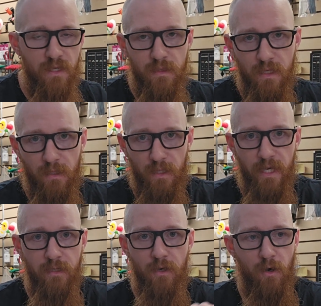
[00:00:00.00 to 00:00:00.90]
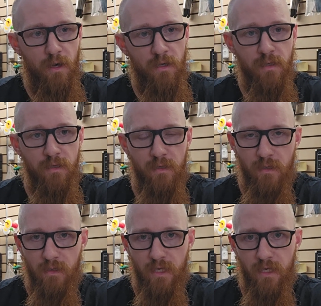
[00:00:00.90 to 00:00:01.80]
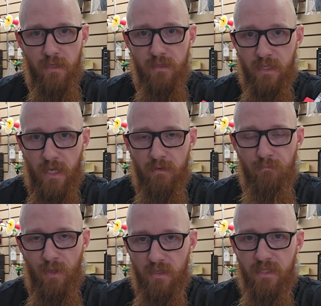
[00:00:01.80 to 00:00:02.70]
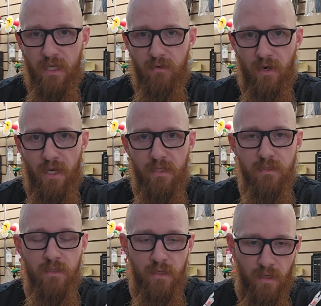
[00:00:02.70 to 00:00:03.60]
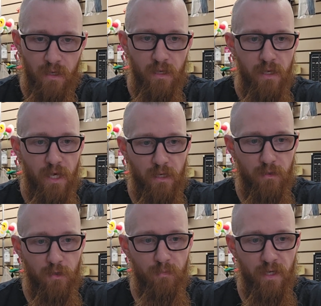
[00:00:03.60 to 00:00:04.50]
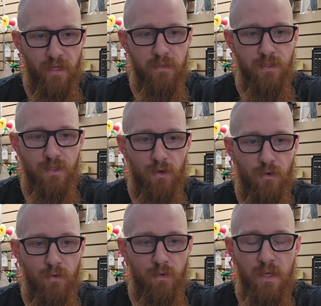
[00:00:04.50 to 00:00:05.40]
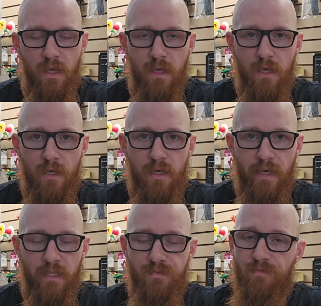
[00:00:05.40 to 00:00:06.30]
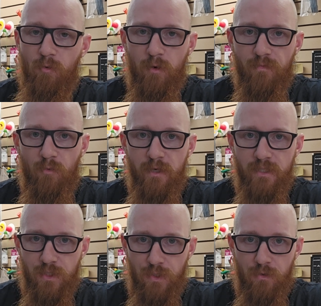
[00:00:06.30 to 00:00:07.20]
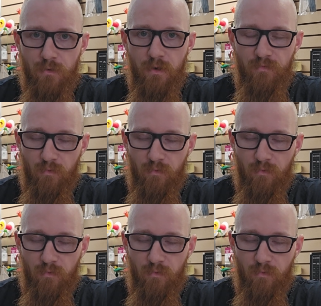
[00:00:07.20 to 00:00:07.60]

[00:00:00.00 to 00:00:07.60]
The lit nock is 10 plus 10 grains and a little bit, so it's 452